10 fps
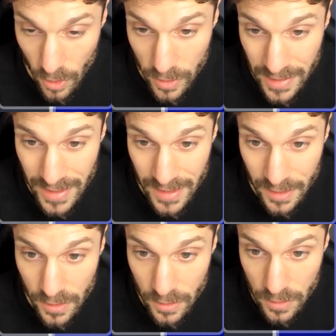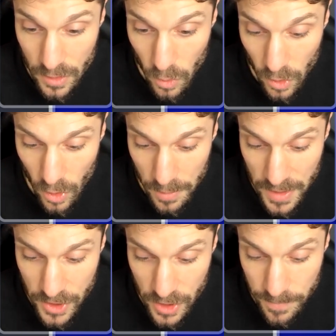already in your
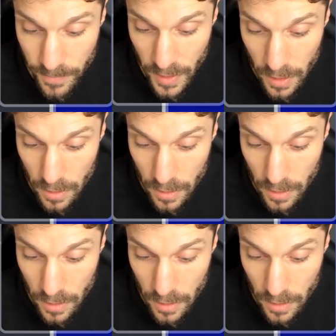automation.